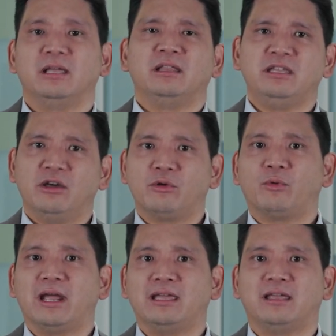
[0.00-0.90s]
The other
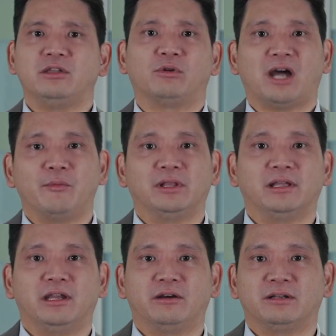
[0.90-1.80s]
way that you'll
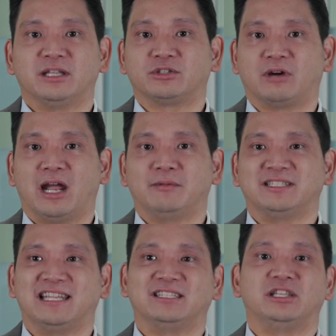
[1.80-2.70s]
commonly hear it described
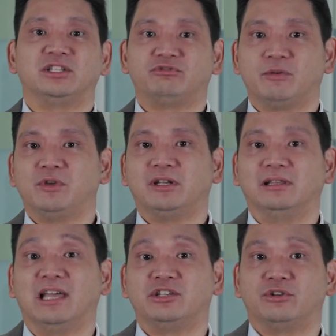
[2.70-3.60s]
is as a distributed
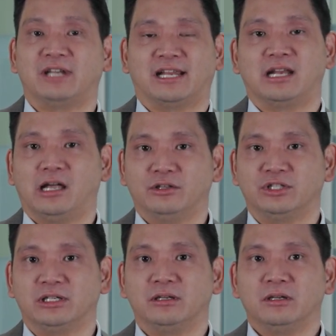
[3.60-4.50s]
ledger
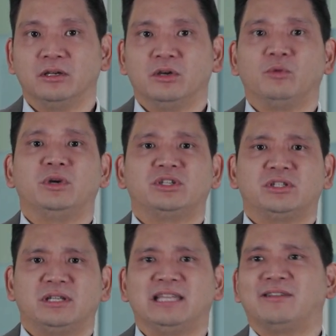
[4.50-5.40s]
technology,
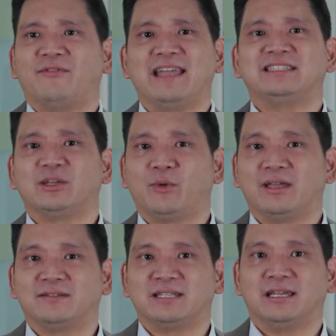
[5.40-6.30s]
which is a fancy way
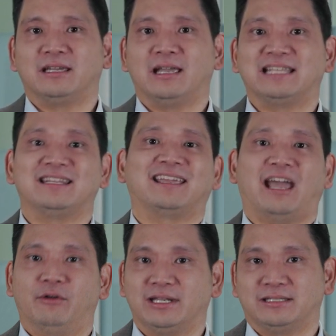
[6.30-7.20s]
of saying it's an
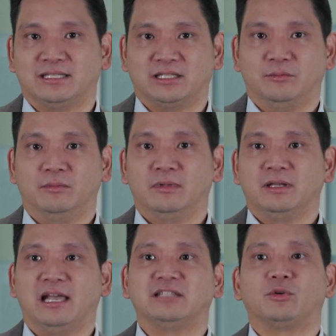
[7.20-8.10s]
accounting system.
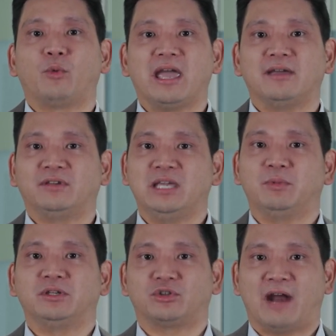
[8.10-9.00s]
It's a way of
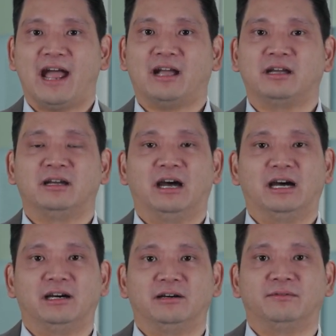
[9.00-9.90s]
keeping track
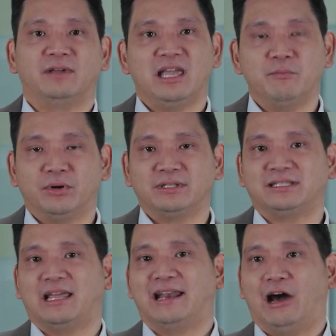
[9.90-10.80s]
of
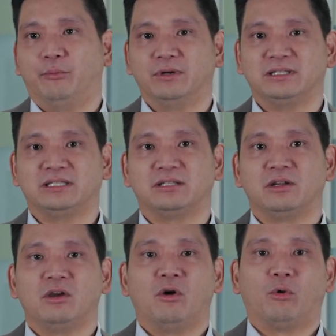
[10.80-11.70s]
inputs and outputs,
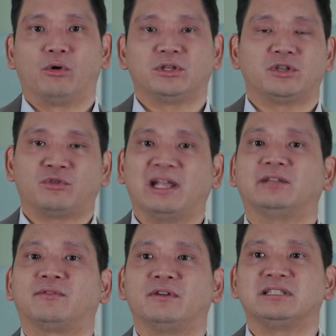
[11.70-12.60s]
or the
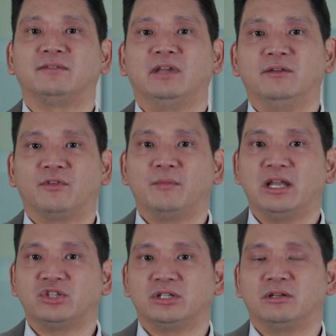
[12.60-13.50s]
transference of
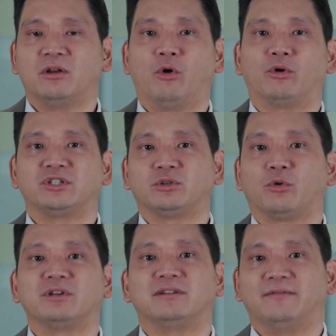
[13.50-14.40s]
information or
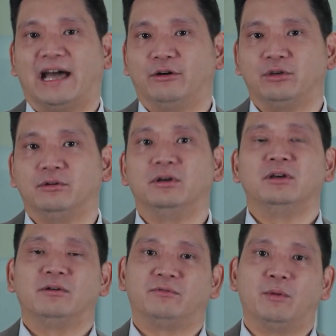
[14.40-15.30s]
stores of value
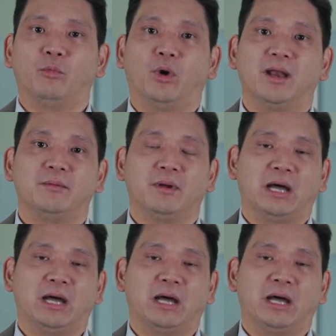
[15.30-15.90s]
from one